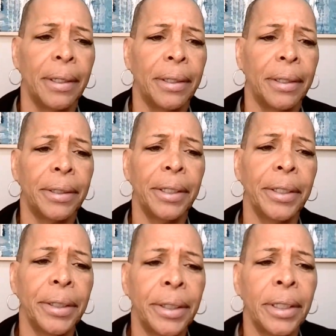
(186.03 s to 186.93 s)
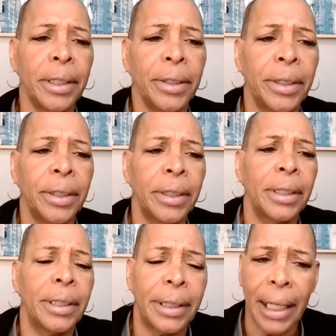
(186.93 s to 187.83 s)
There's
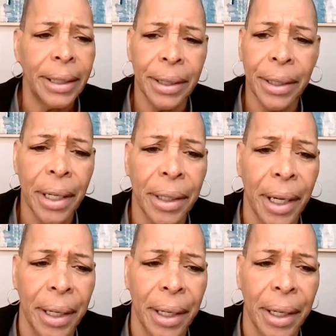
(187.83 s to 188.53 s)
That's a no-go.